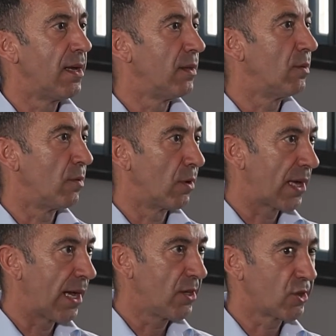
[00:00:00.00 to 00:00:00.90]
the
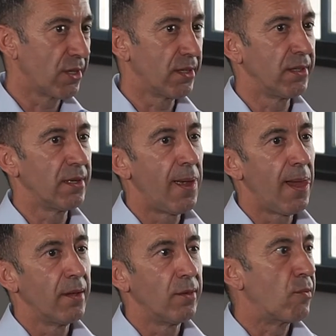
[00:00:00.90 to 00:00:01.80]
location,
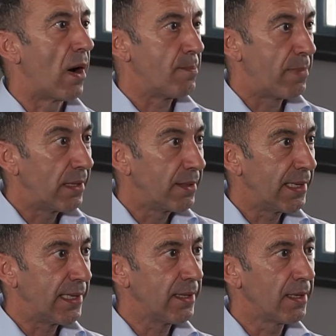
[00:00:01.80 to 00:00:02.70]
the right
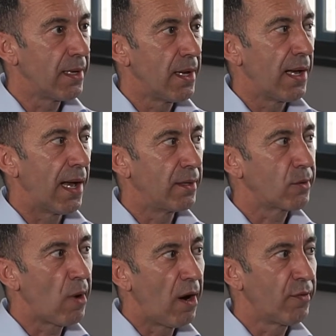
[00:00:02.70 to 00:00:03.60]
building, and
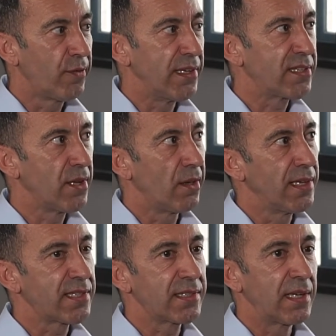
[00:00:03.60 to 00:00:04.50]
quite often it's not
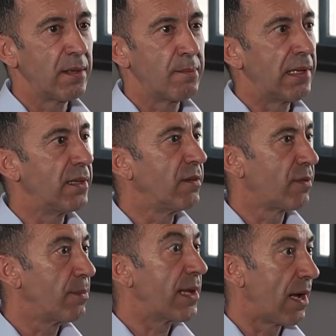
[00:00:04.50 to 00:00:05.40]
necessarily the building
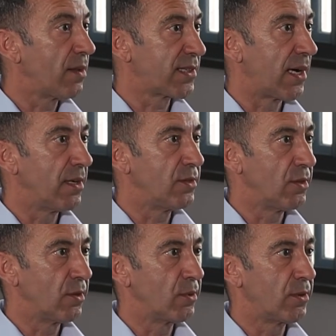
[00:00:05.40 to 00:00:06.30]
from the outside. You
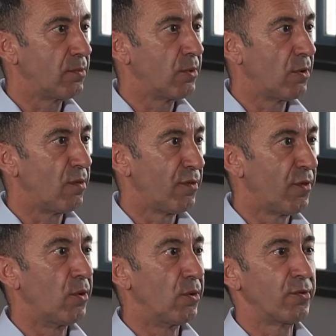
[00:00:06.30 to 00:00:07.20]
know, we don't
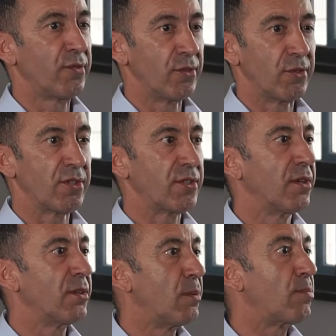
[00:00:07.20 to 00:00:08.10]
fall for just
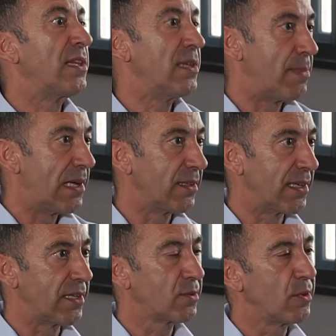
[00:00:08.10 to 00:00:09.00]
the pretty
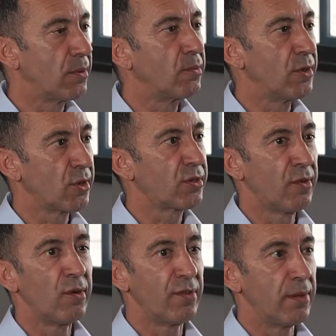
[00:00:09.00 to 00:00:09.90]
buildings. We just
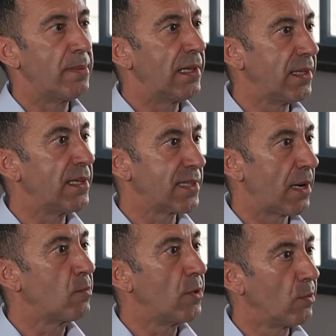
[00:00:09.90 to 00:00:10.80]
fall for the buildings
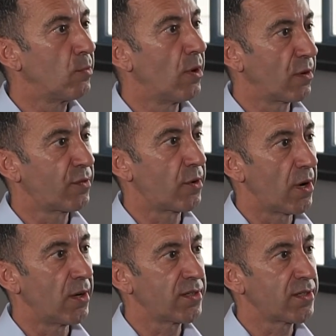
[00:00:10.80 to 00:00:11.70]
that will work for
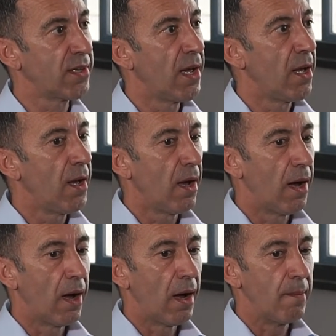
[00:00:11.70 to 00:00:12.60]
us.
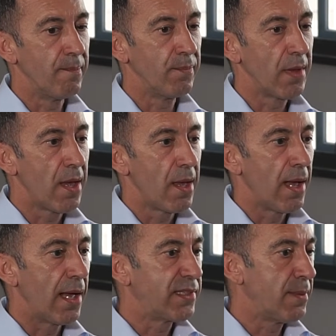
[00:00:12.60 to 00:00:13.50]

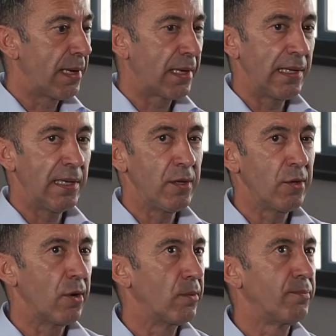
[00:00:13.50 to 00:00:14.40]
And typically, you
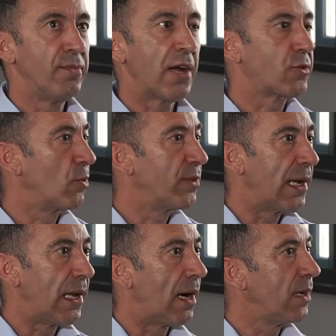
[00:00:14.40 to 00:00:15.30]
know, natural
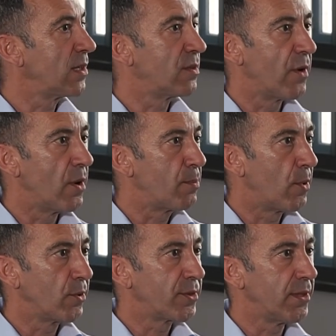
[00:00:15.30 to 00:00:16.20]
daylight is very
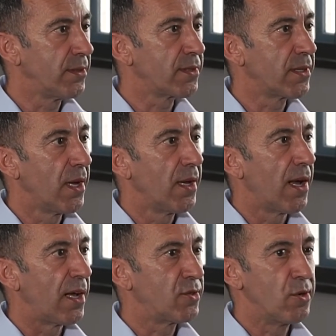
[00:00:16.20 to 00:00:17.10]
important.
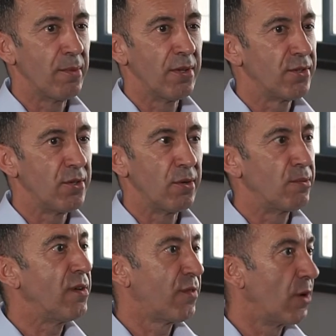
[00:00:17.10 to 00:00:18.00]
As humans, you know,
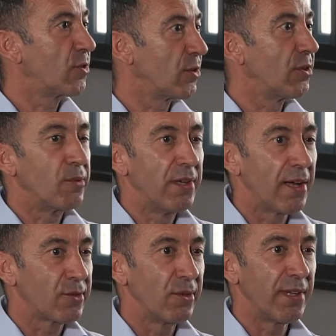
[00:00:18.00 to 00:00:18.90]
we function with
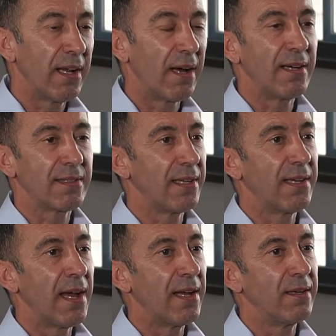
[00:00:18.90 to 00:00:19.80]
natural daylight,
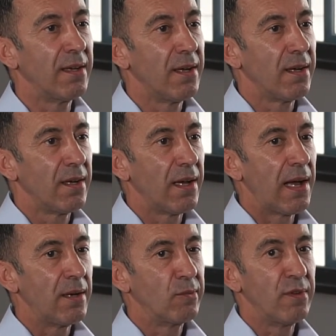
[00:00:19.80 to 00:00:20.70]

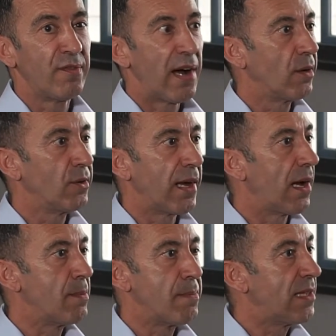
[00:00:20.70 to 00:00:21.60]
and we value
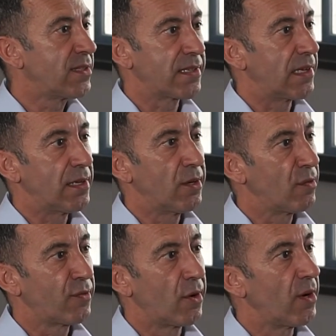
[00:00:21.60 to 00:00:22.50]
that immensely. You know,
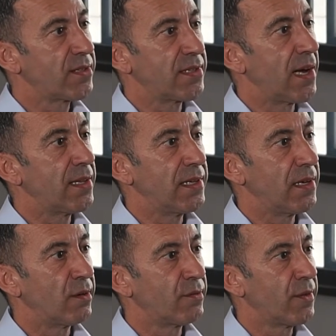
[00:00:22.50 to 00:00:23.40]
for us, the
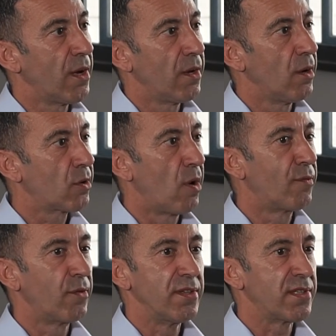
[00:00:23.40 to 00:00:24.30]
idea of a
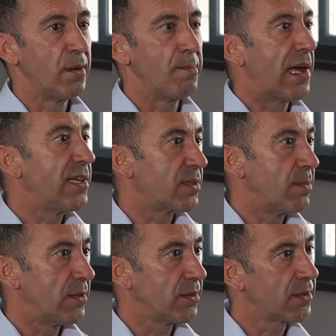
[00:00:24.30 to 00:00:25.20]
conference in a
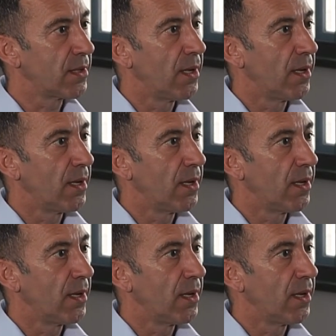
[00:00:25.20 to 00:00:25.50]
basement,